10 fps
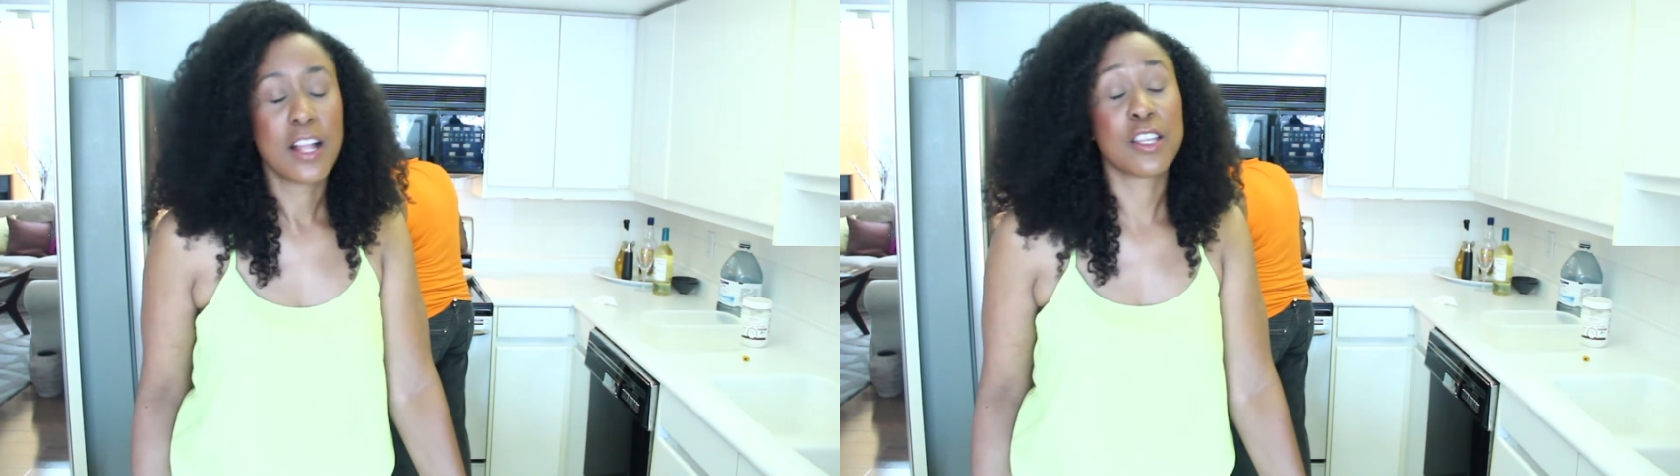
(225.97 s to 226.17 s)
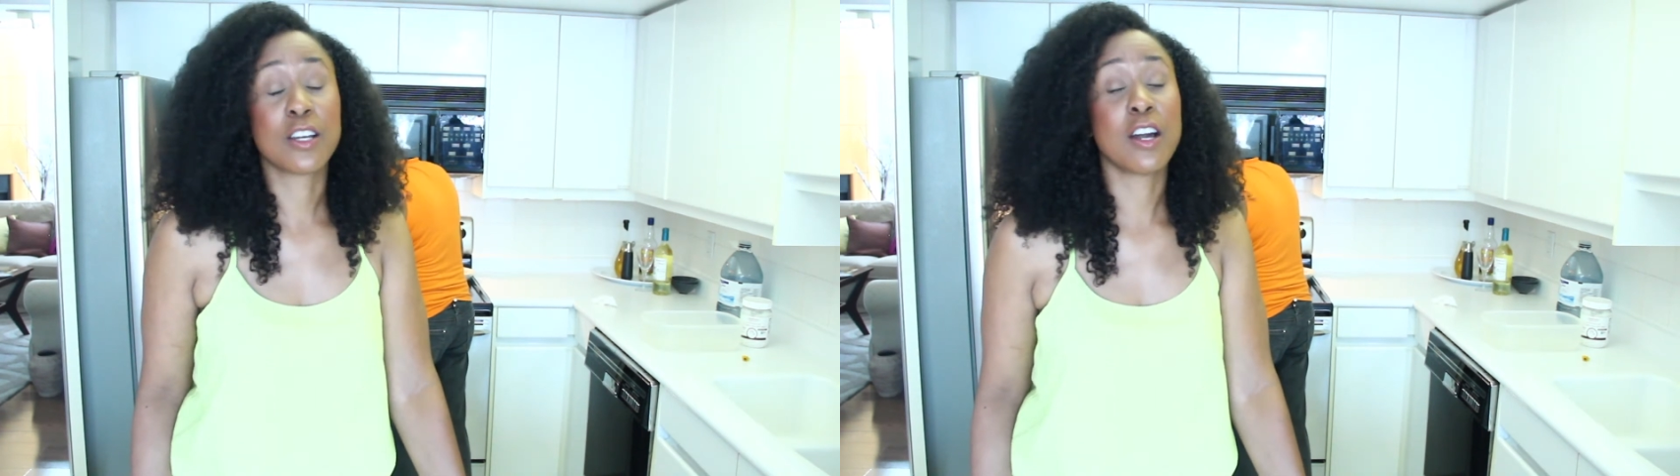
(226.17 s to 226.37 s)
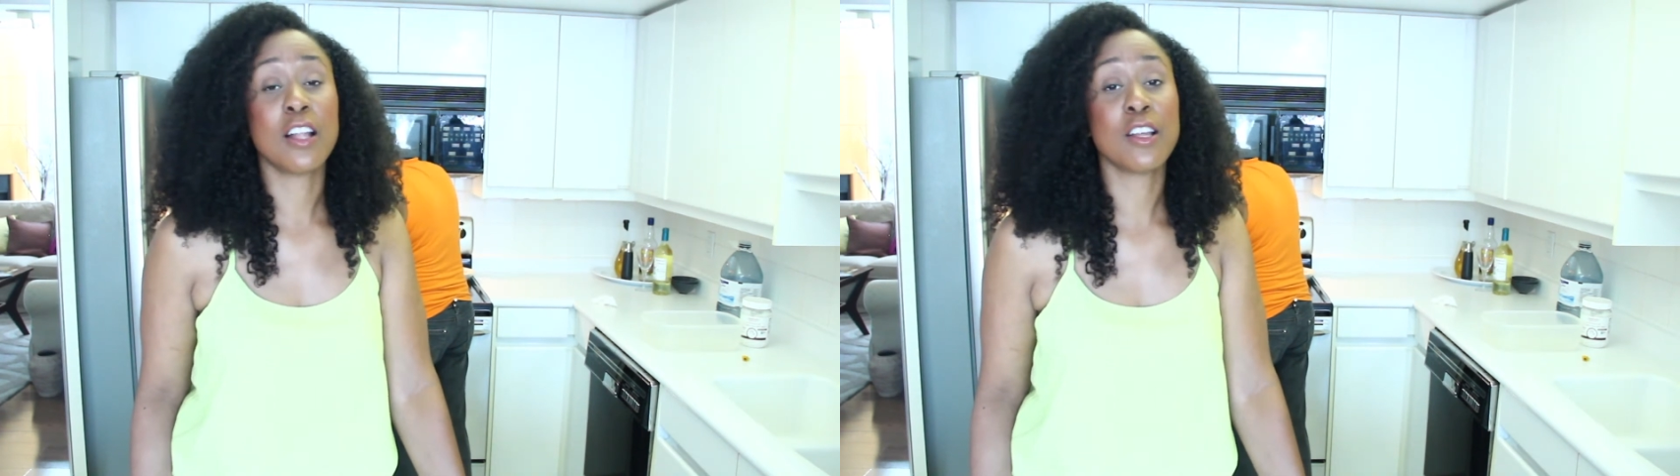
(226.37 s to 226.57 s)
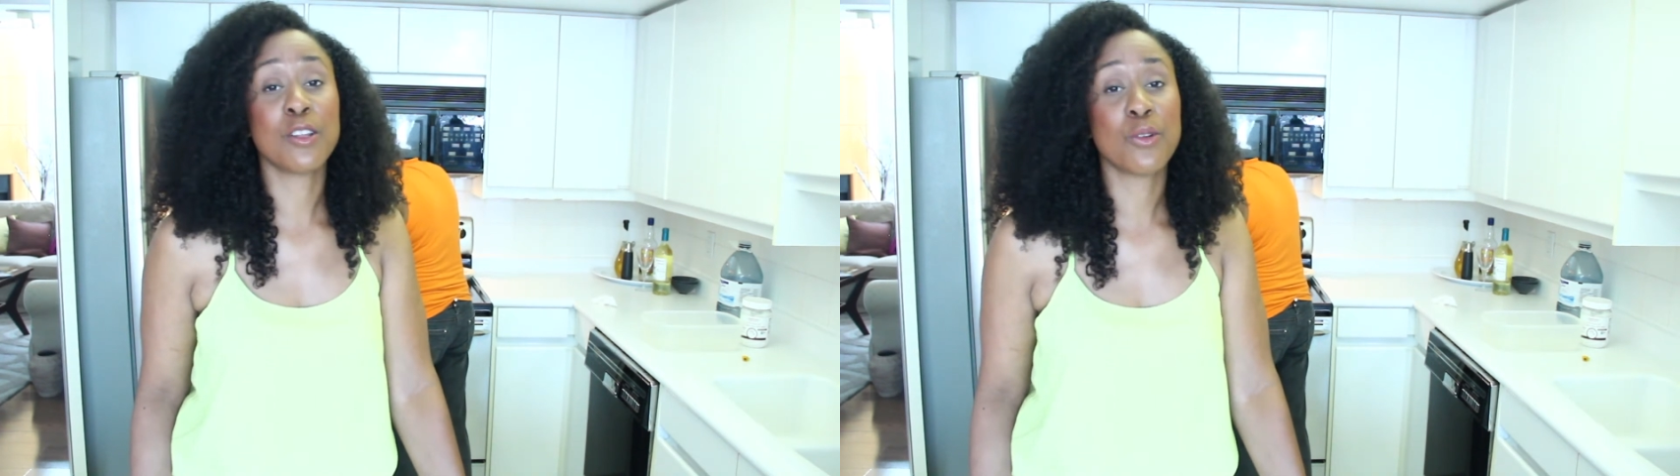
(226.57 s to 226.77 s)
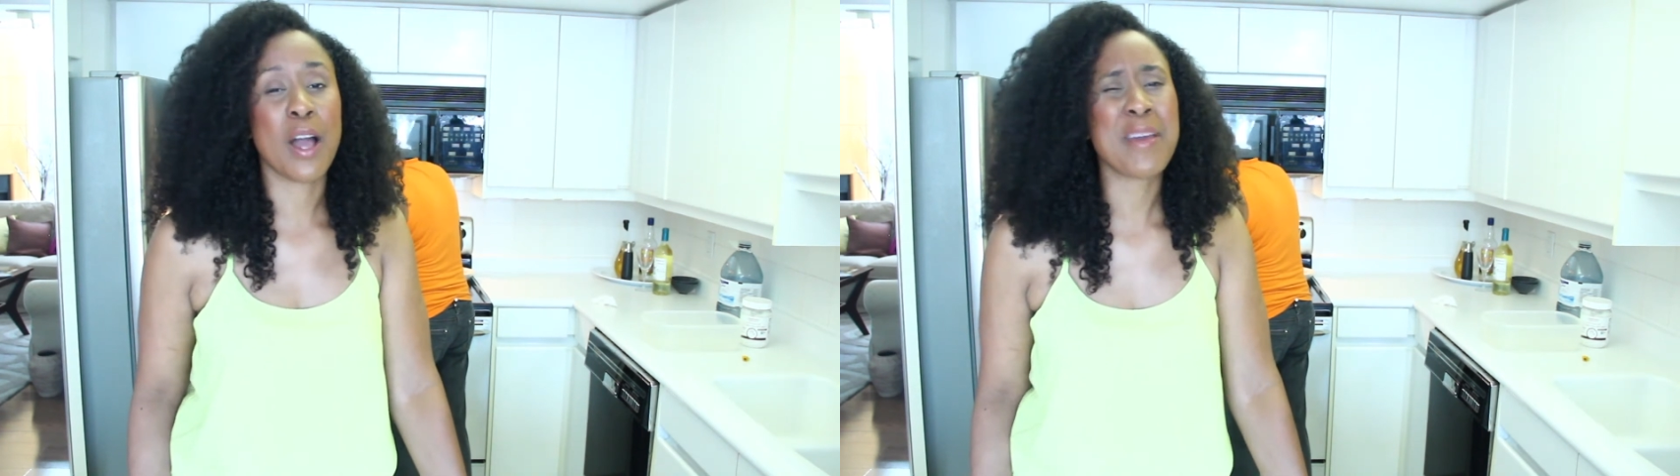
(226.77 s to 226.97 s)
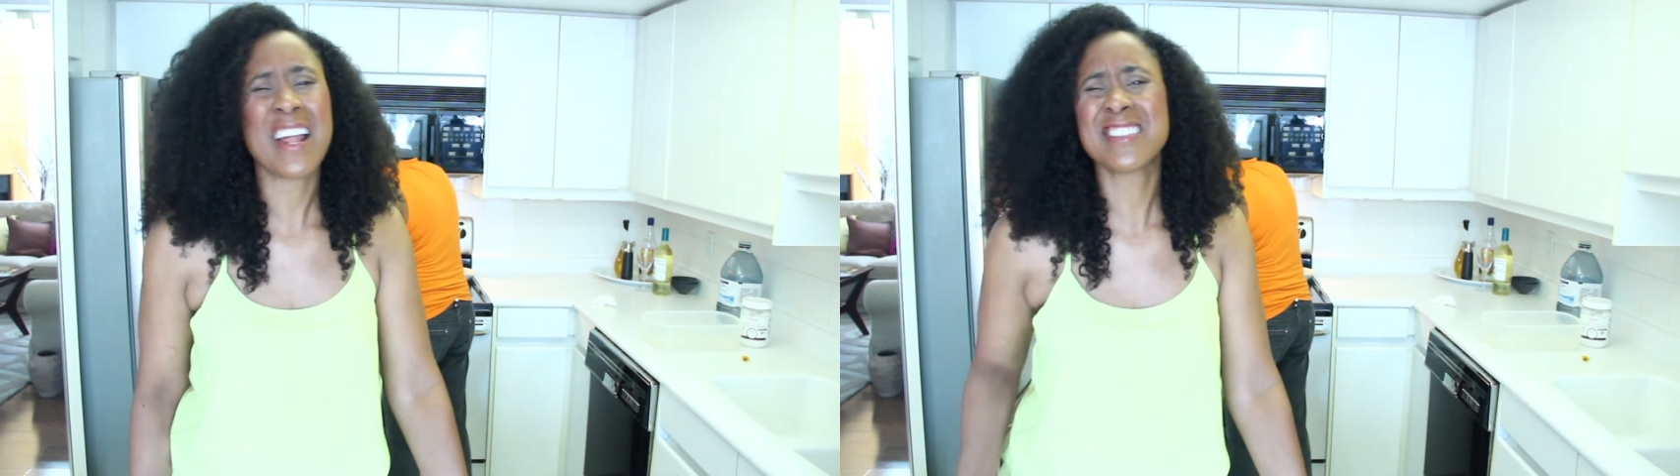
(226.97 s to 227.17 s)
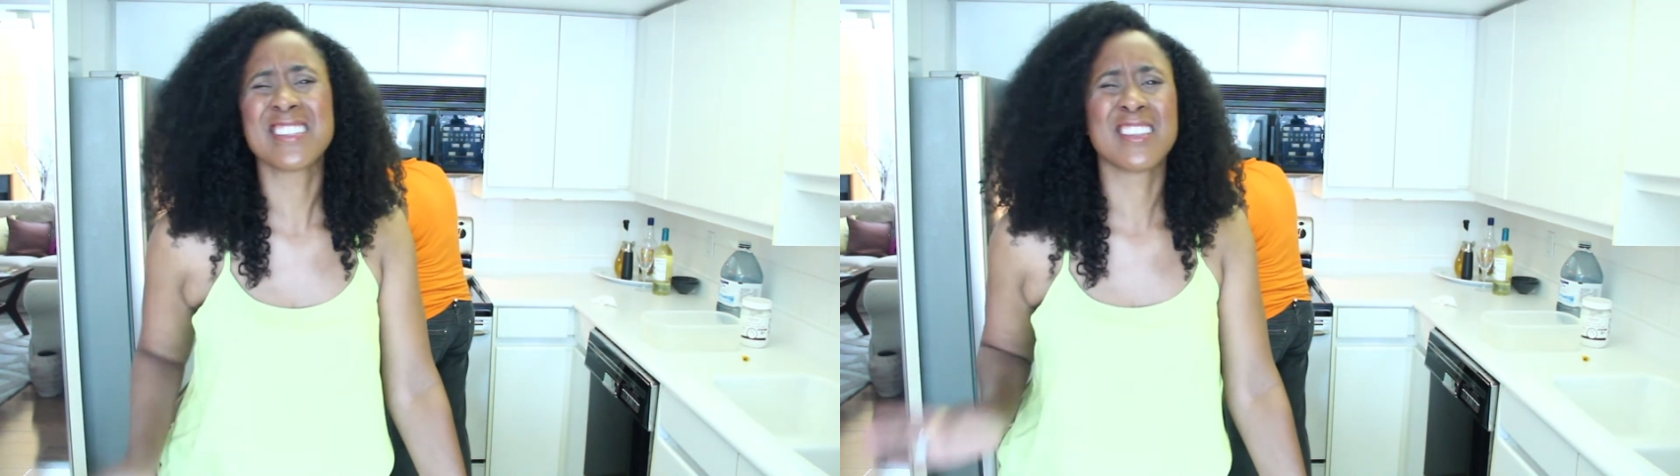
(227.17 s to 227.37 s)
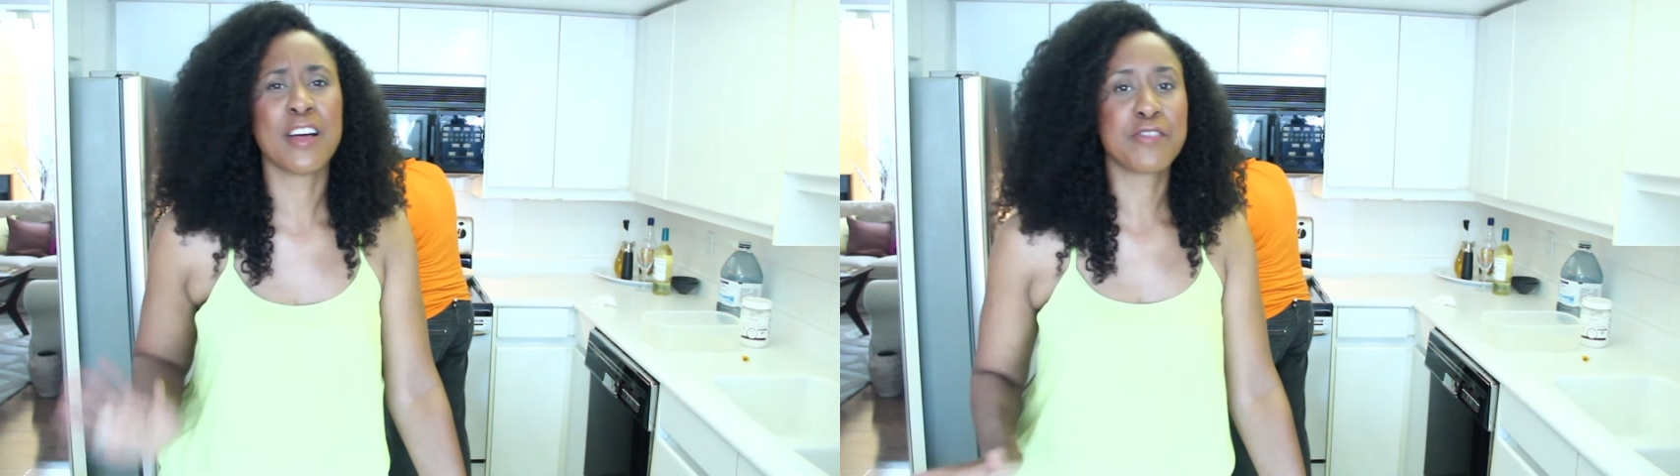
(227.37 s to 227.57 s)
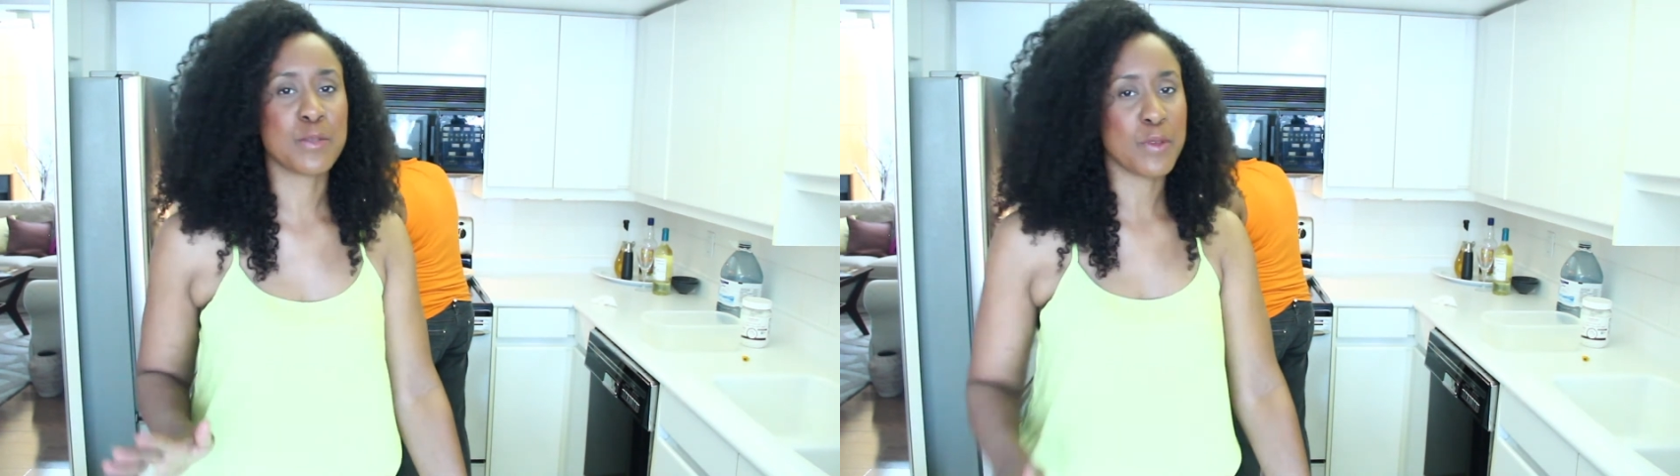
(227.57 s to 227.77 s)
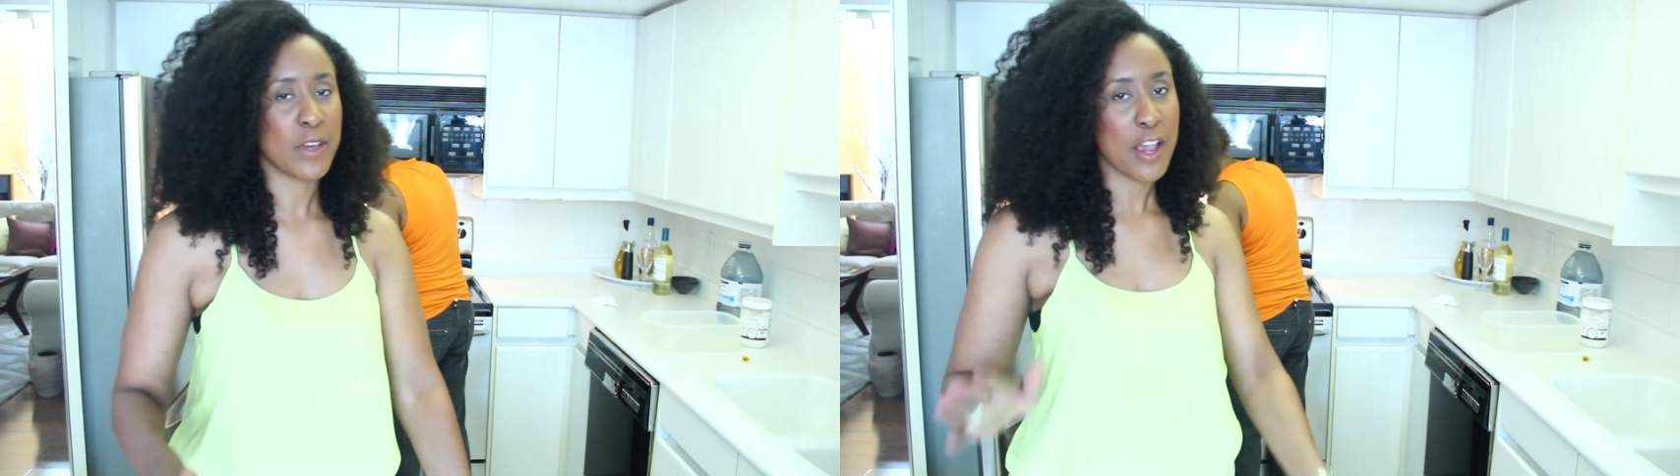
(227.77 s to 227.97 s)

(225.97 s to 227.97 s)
the callaloo, I mean, I just love the smell.